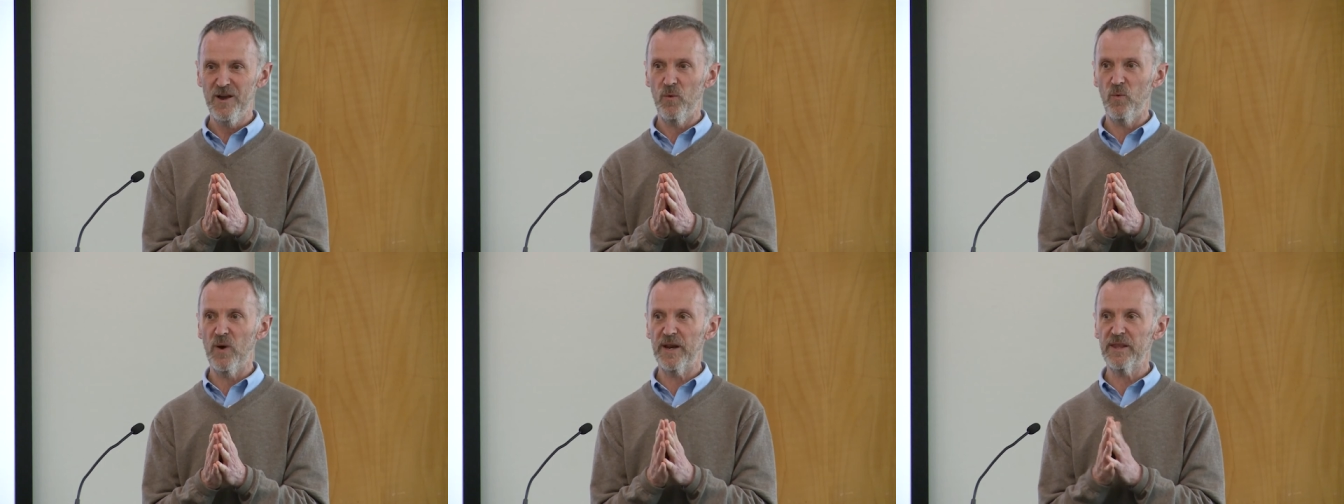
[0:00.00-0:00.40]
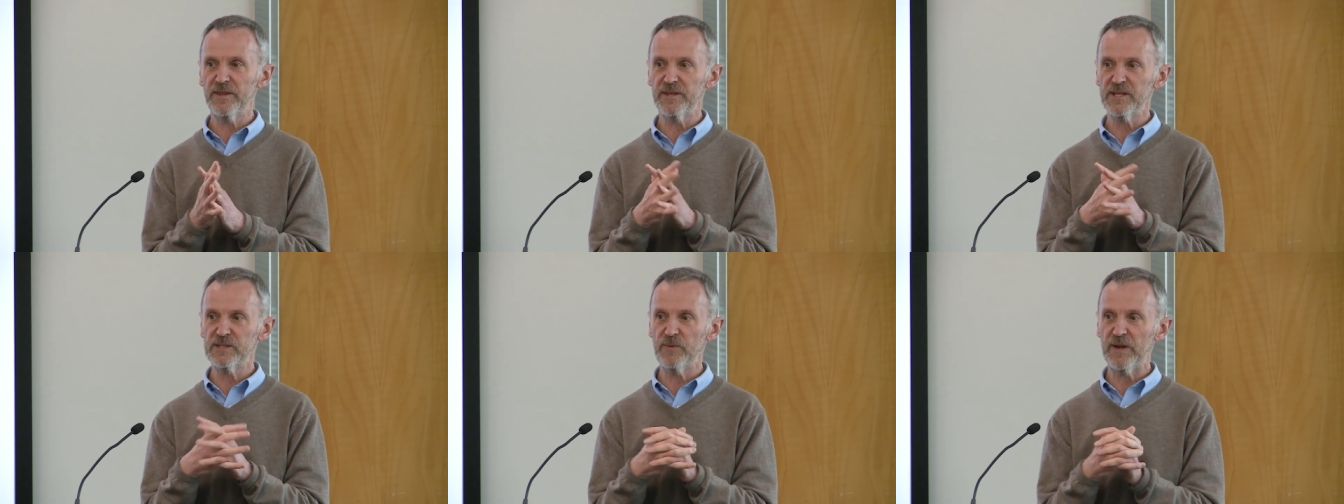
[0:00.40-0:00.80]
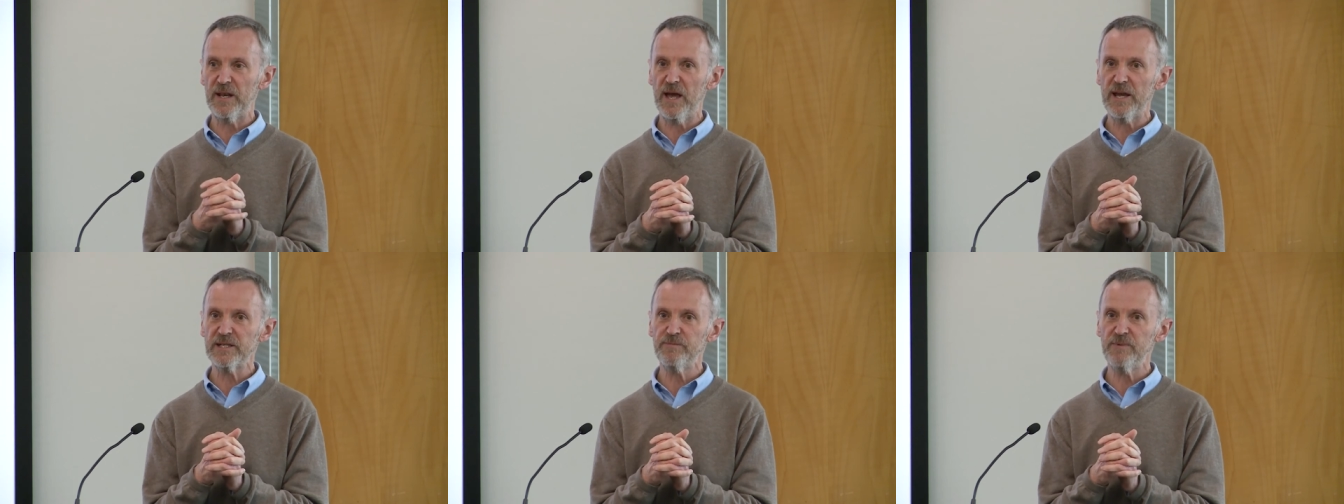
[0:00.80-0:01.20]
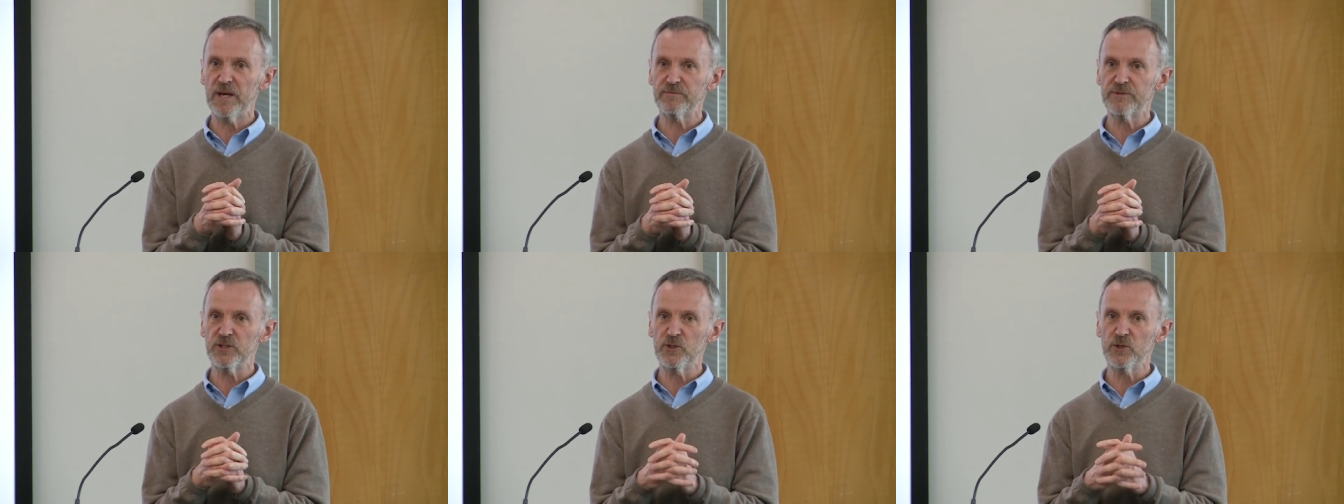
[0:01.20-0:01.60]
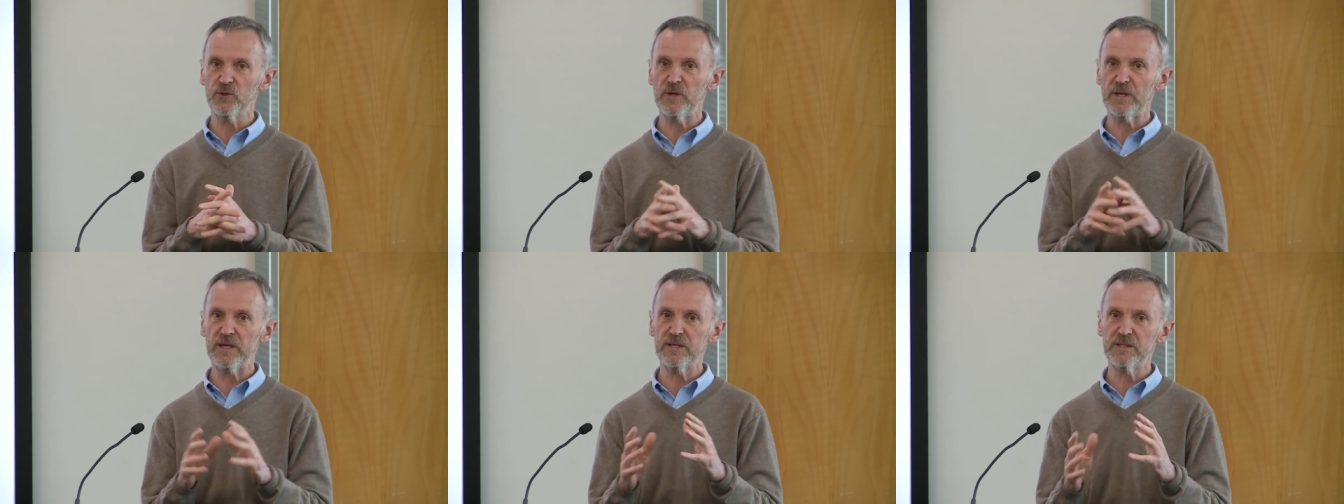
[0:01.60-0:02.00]
One of the things we'd like to be able to
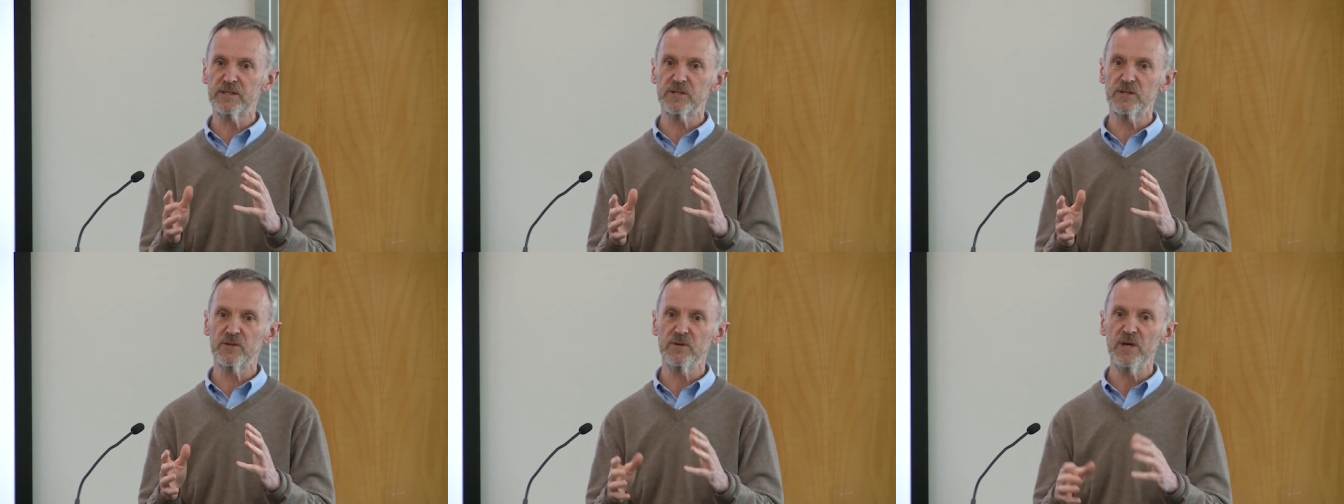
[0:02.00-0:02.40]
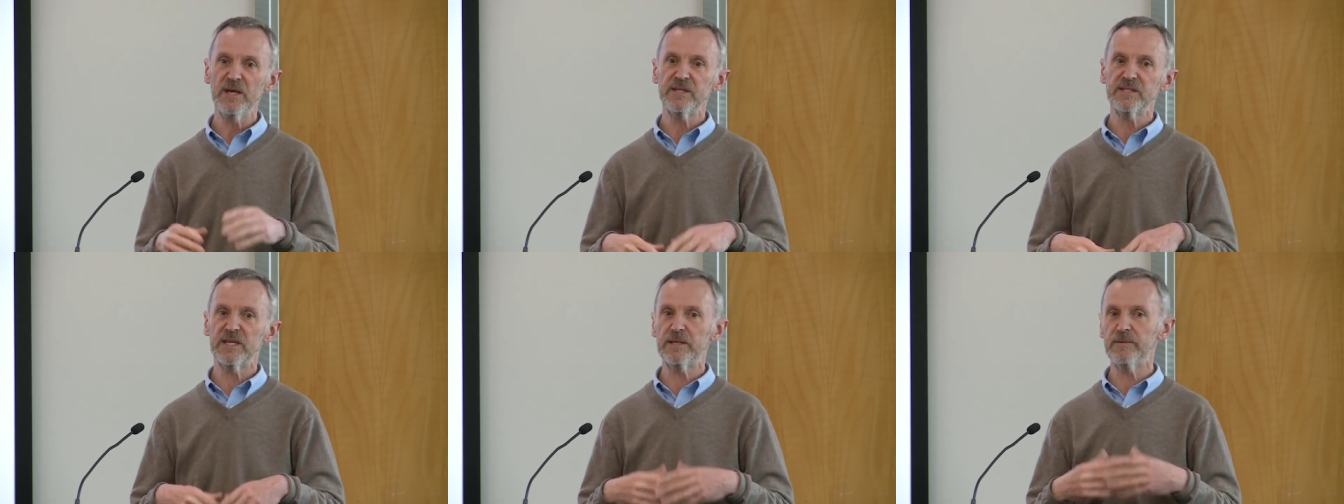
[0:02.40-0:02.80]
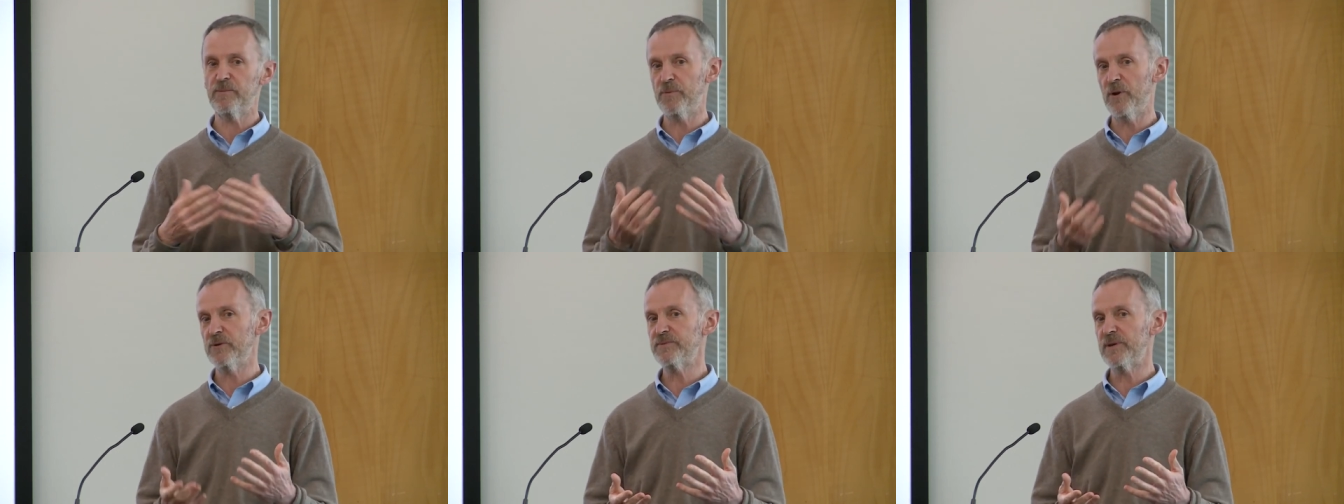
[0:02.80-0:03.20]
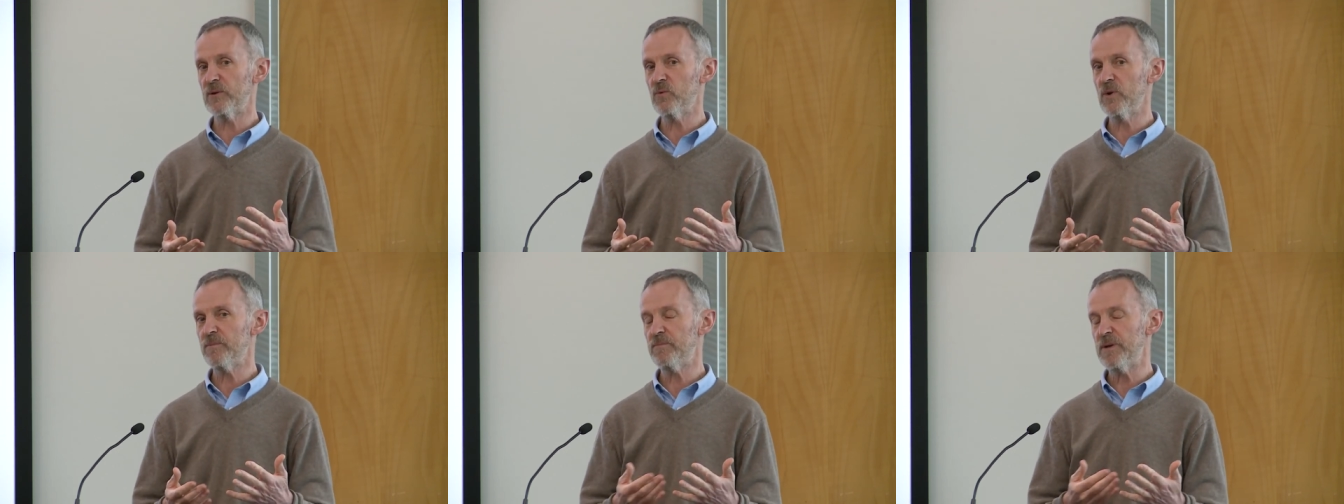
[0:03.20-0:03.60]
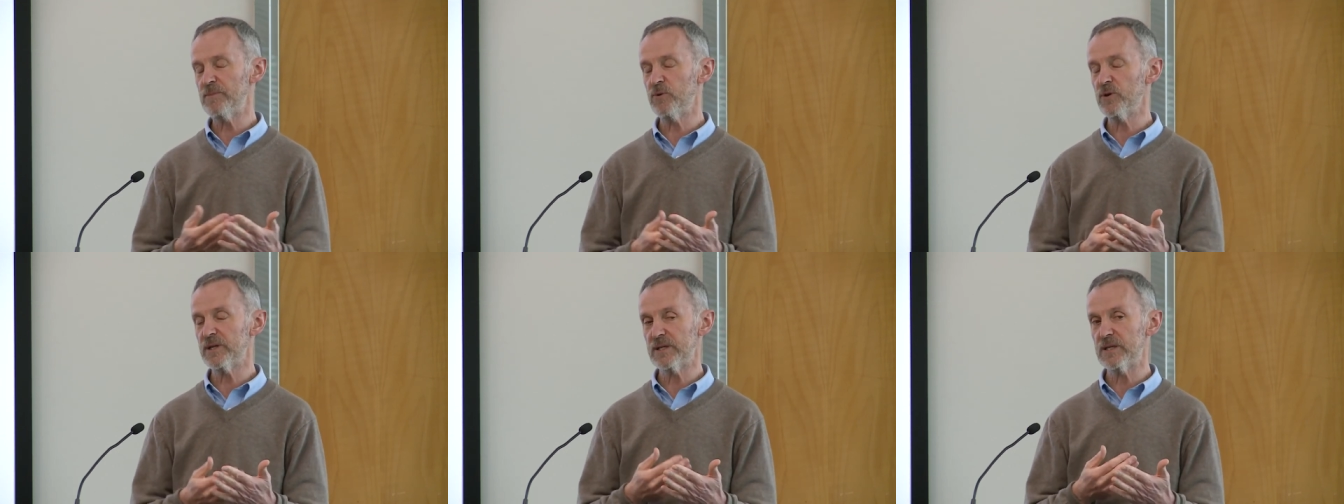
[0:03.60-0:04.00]
do is to set up a project where
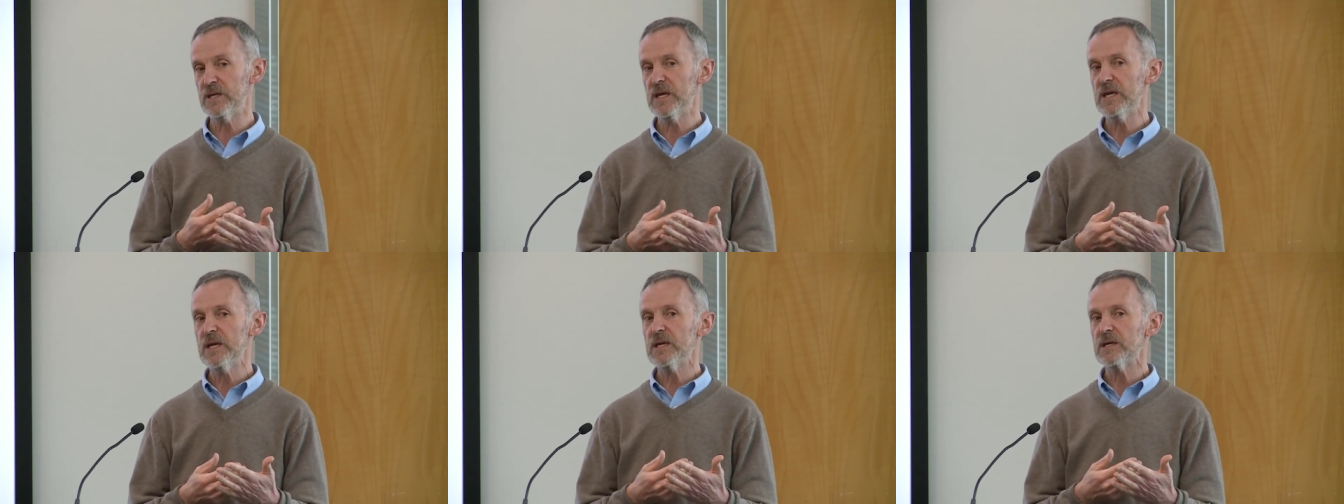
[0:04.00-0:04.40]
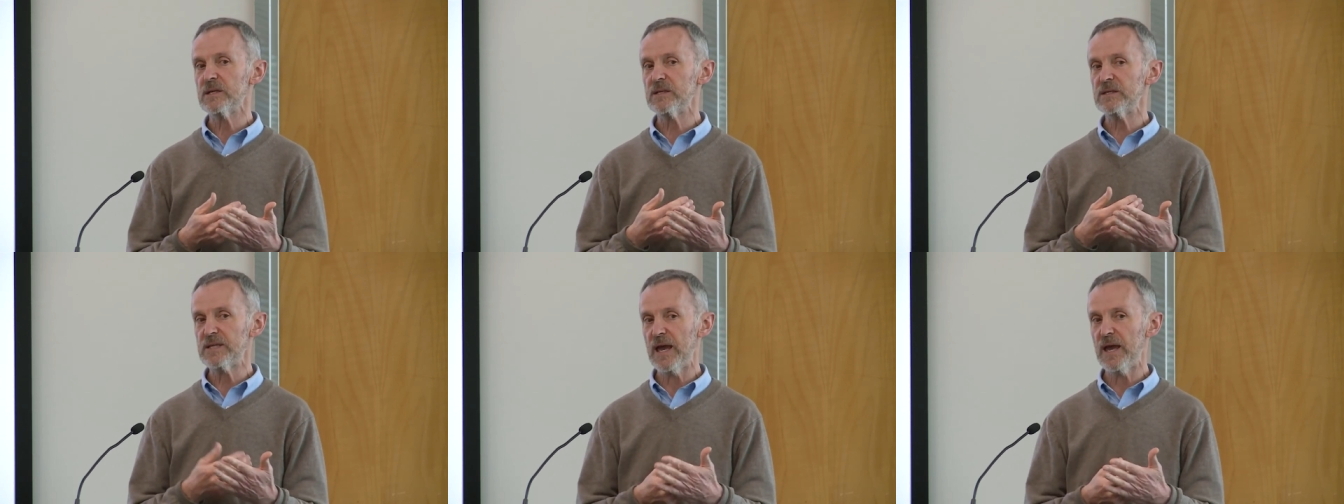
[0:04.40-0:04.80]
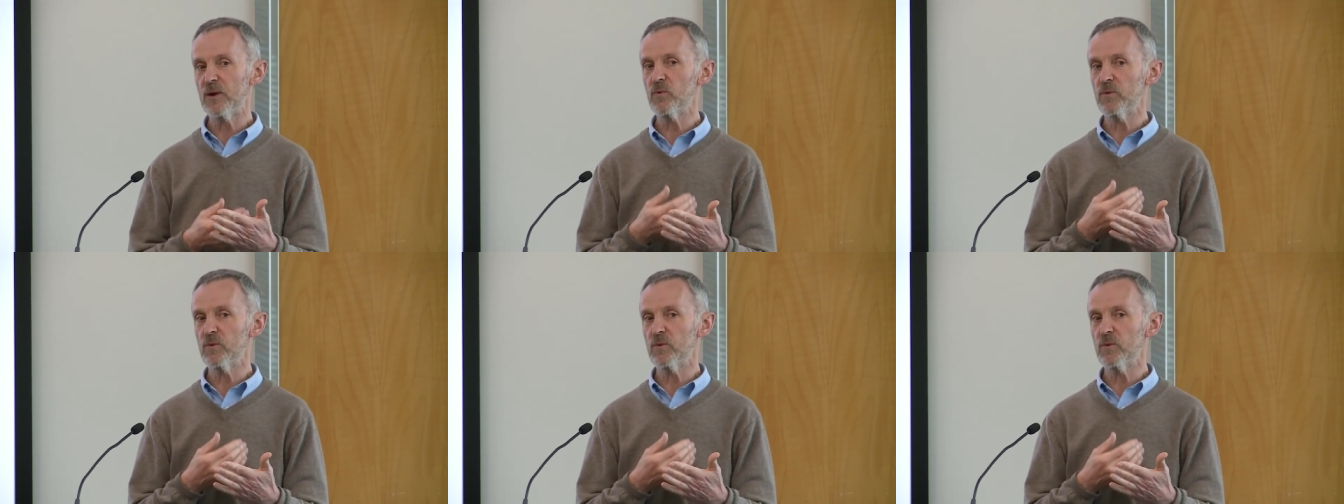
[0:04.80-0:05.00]
people can tag